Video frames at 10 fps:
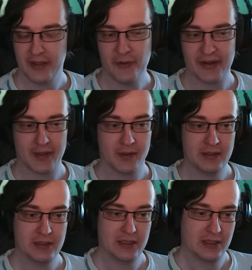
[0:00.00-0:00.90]
Okay,
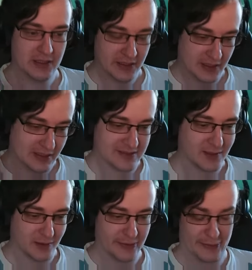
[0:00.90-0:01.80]

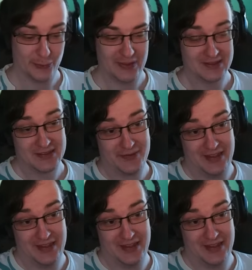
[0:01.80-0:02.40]
let's go on the cooldowns.